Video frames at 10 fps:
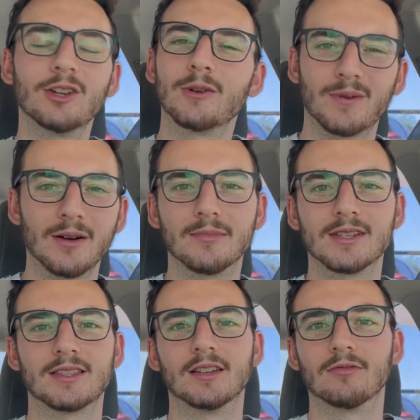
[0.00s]
only problem
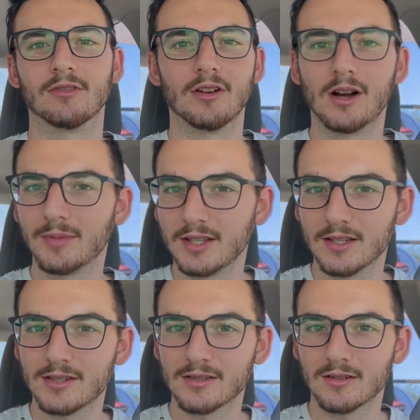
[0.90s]
is the lobby
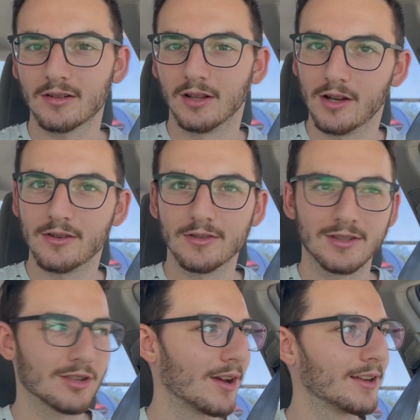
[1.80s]
is
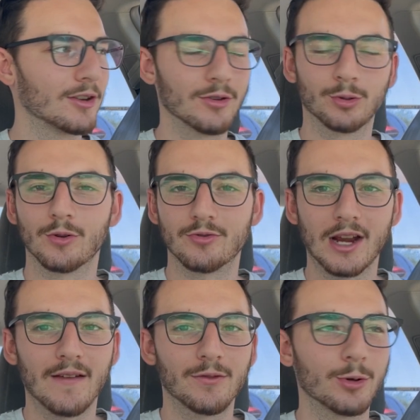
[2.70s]
closed, so I had to go through the
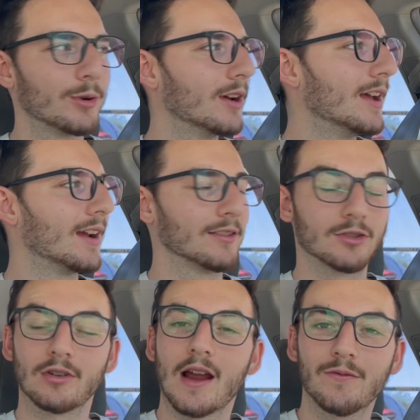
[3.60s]
drive-thru, and the
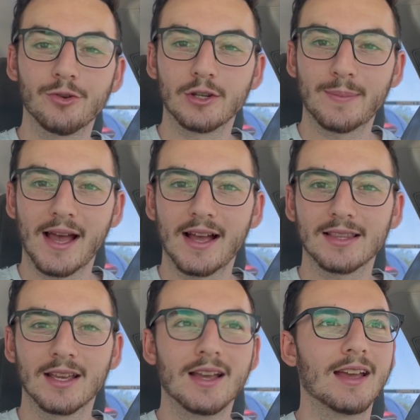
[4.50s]
drive-thru is
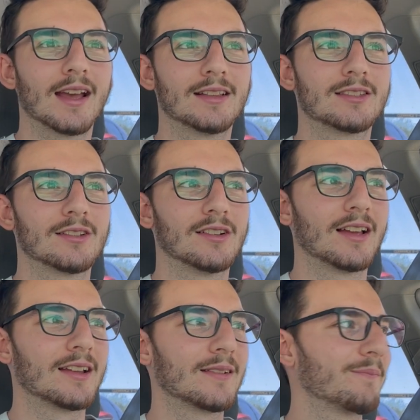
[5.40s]
packed, and so
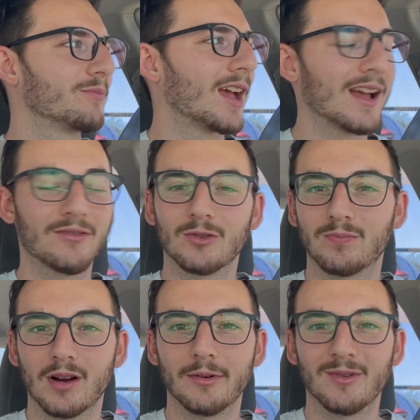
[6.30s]
like I have to
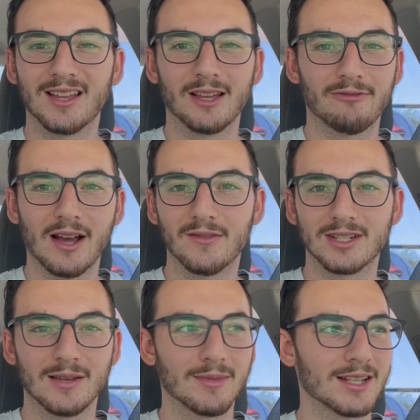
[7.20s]
probably wait like 5 or
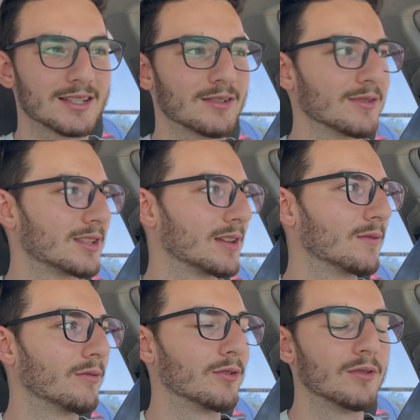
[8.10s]
10 minutes to receive
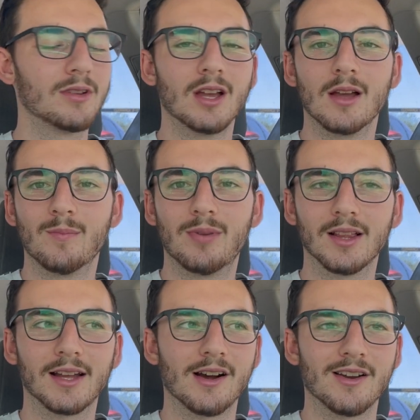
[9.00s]
the food. But
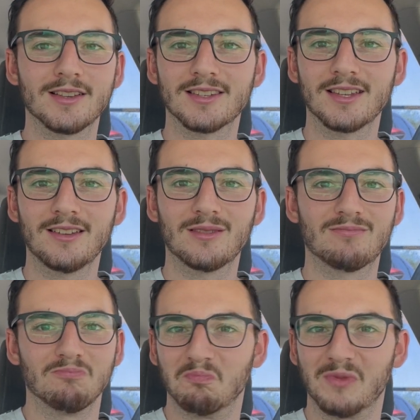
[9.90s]
like honestly,
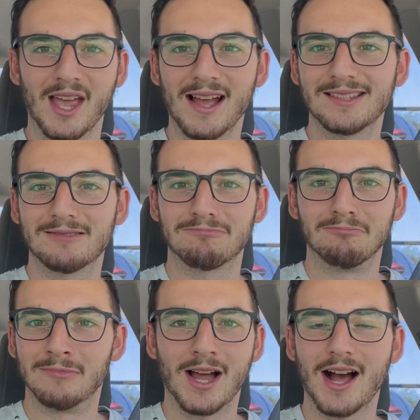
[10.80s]
that's
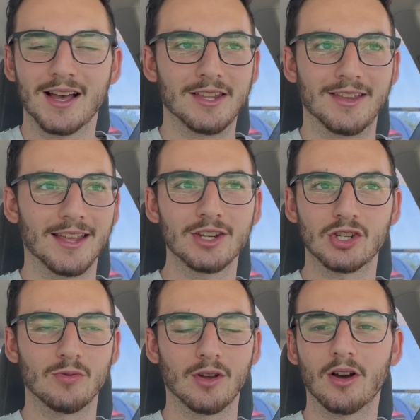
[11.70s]
not an
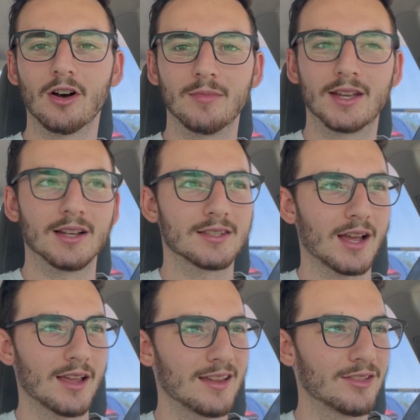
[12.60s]
issue at all because
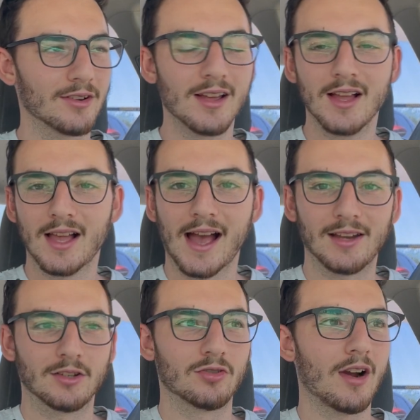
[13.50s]
I either had
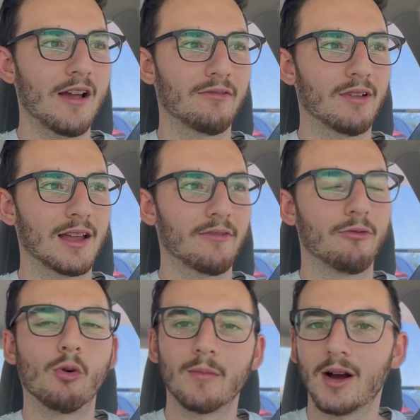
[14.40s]
to drive like
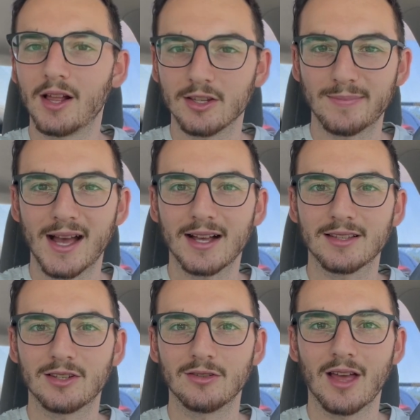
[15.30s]
4 miles back
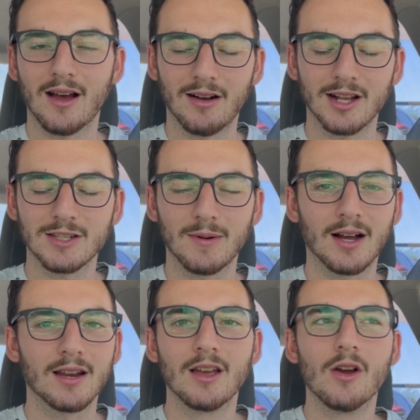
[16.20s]
to that hot
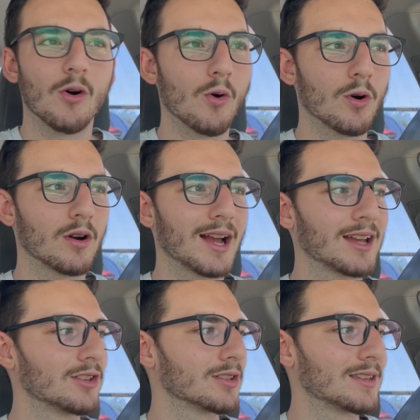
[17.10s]
spot, or I
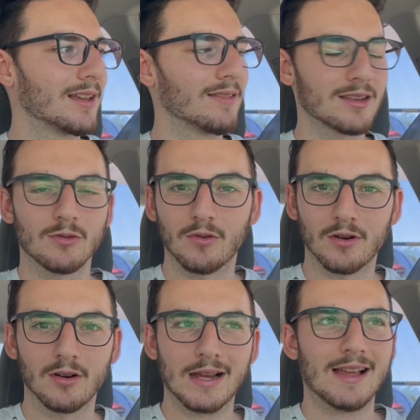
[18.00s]
could just get this
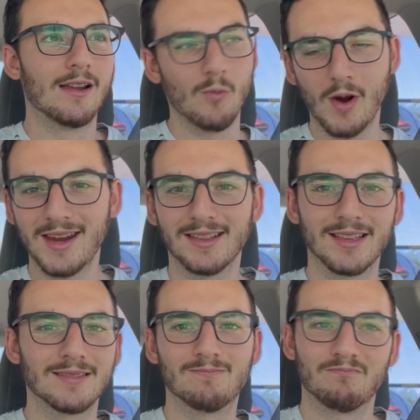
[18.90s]
order, wait
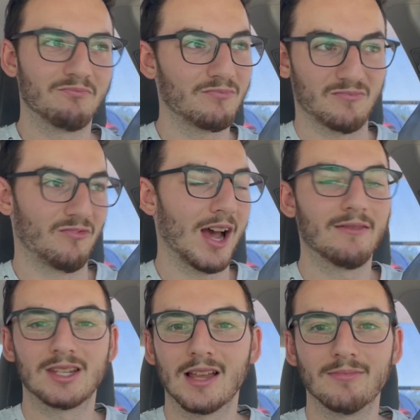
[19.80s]
like
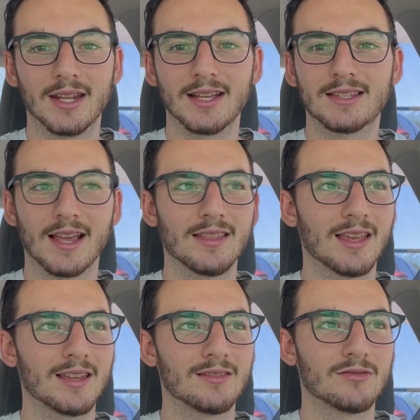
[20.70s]
5-10 minutes, and
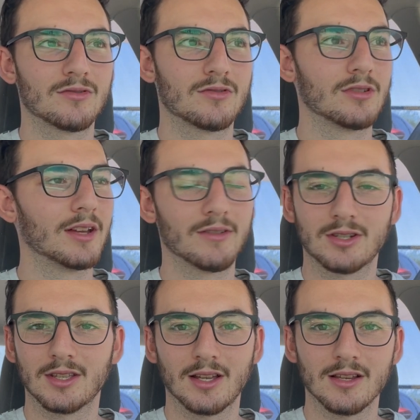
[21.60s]
then deliver it
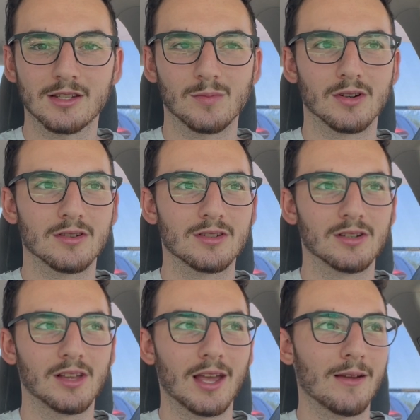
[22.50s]
to the customer. So
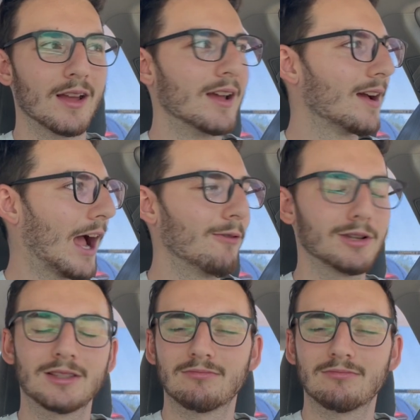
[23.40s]
like I would